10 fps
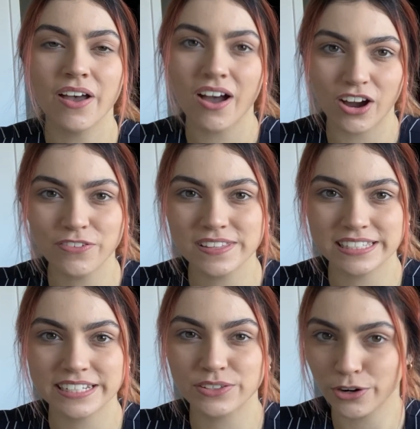Of the
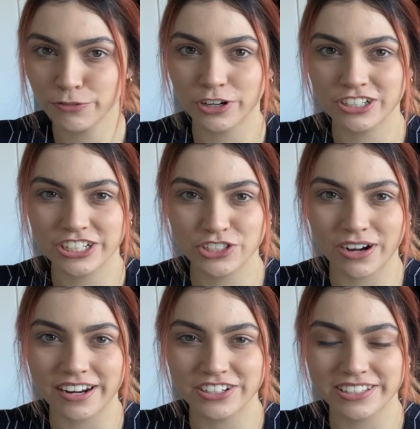six overarching
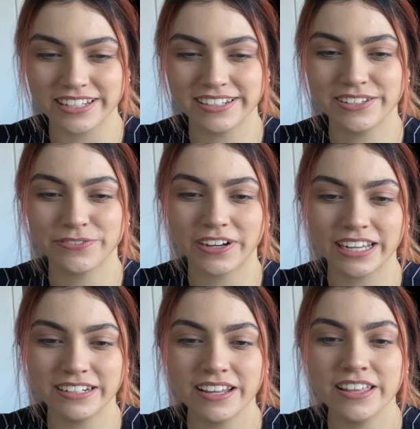strategies
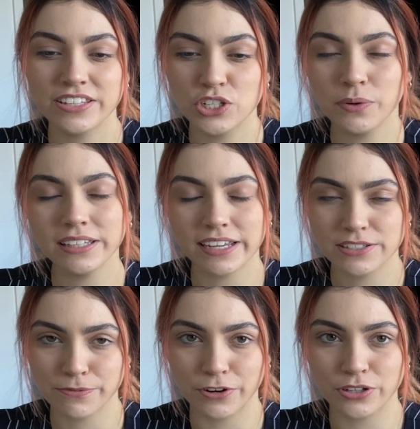identified, the two I'd like to
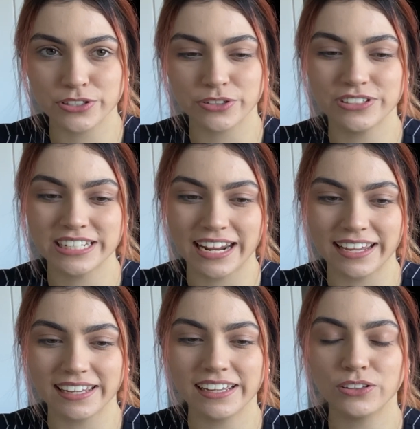focus on
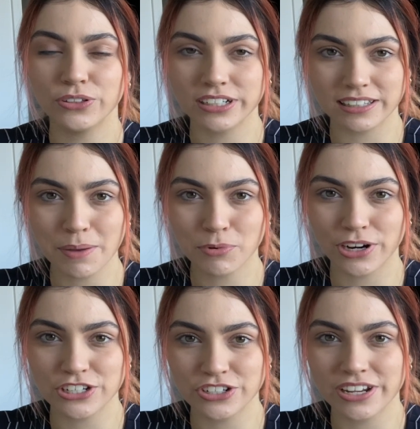today include
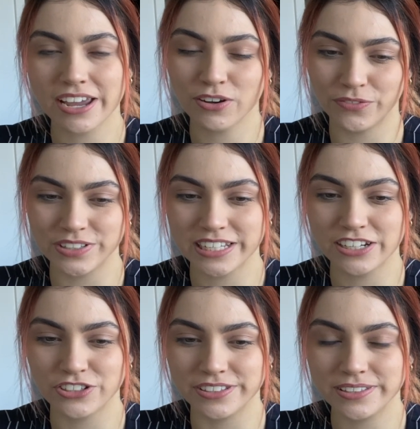collaboration and
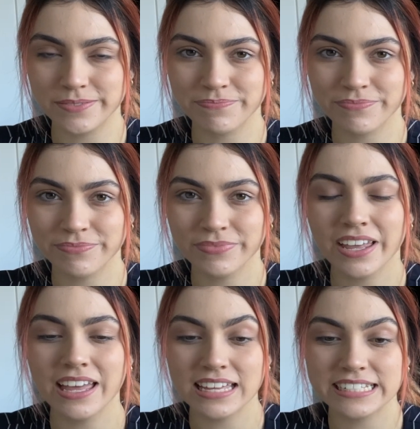conversations.
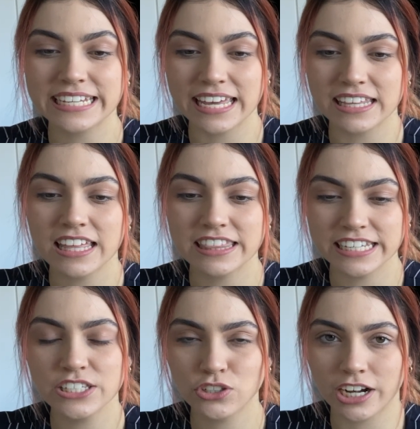Together,
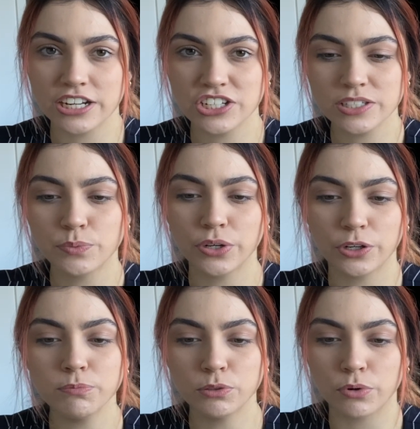these strategies will
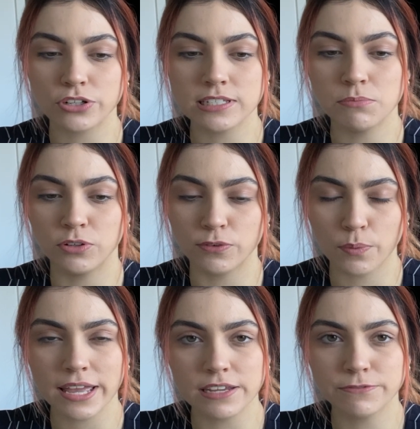help the Roxy move
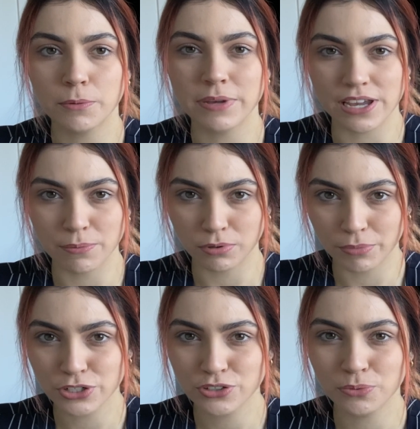away from being a
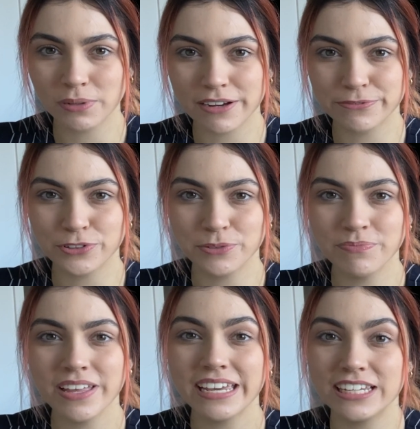promotional platform
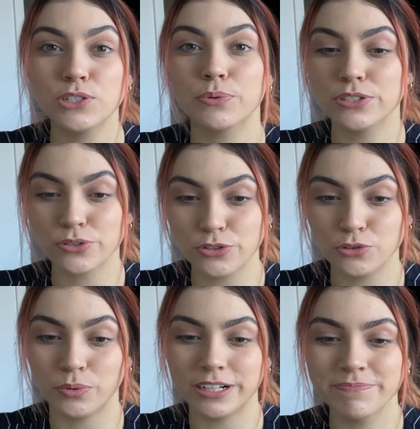into a social
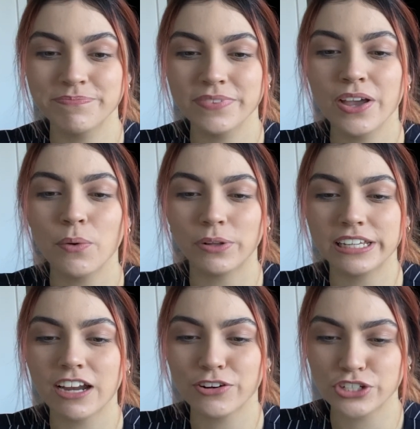one, while
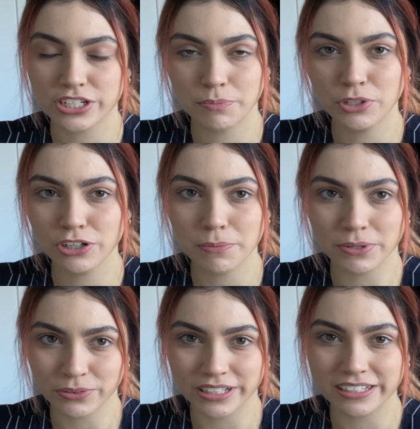encouraging community
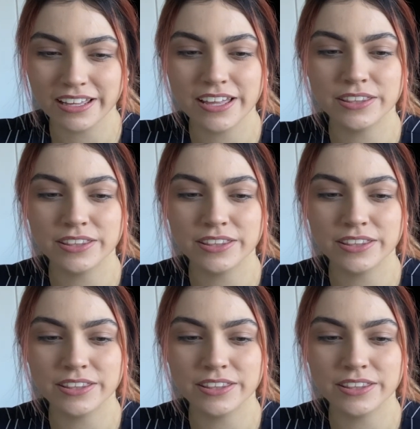building, the